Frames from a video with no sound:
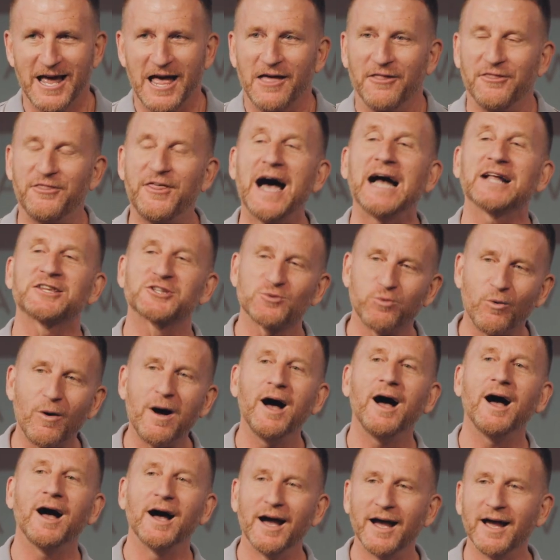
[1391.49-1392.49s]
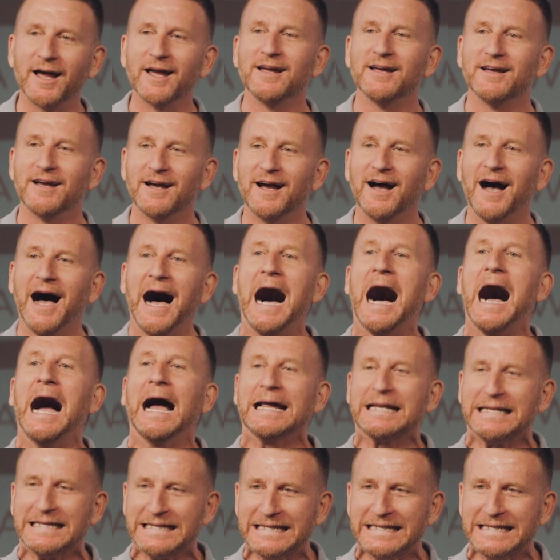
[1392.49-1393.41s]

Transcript: That's why I